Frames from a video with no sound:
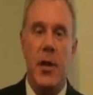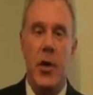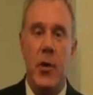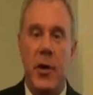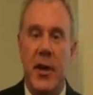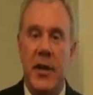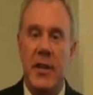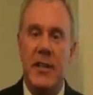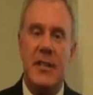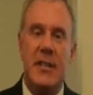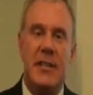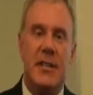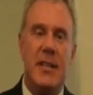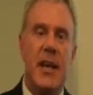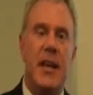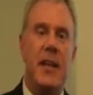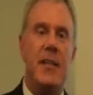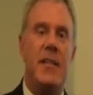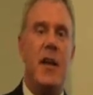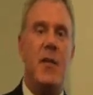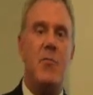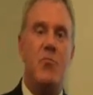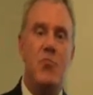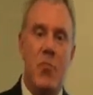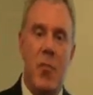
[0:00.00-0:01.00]
you can
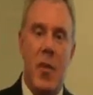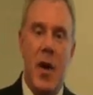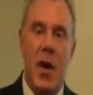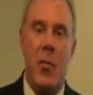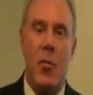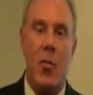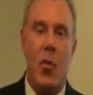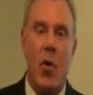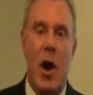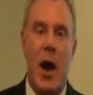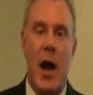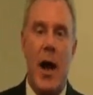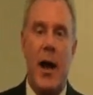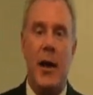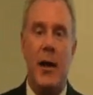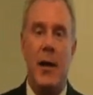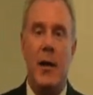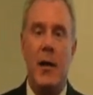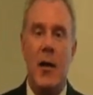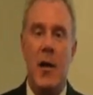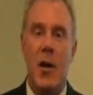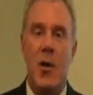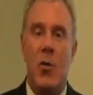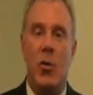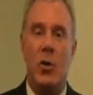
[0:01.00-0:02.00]
see that
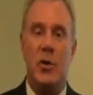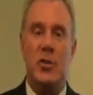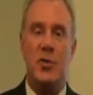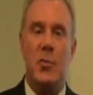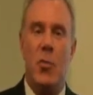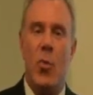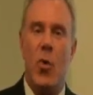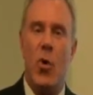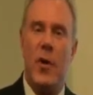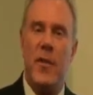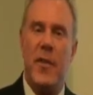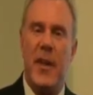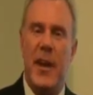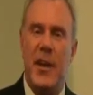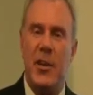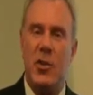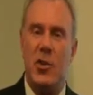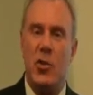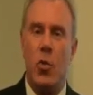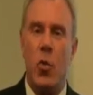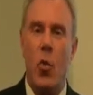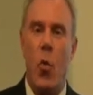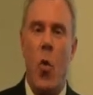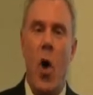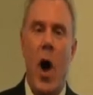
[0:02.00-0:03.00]
Memrite was more
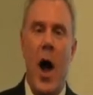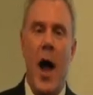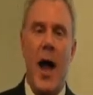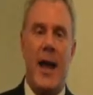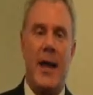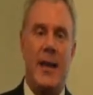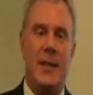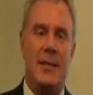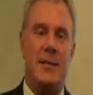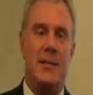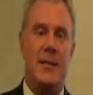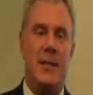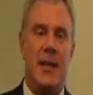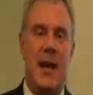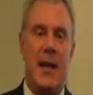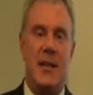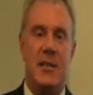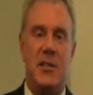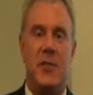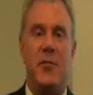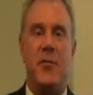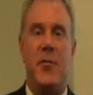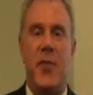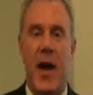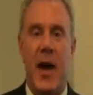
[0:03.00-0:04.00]
than twice
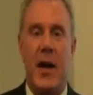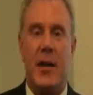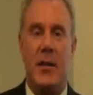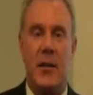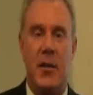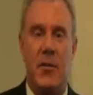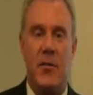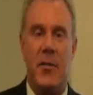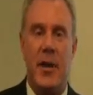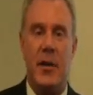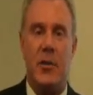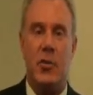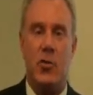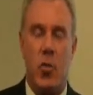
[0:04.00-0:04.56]
as effective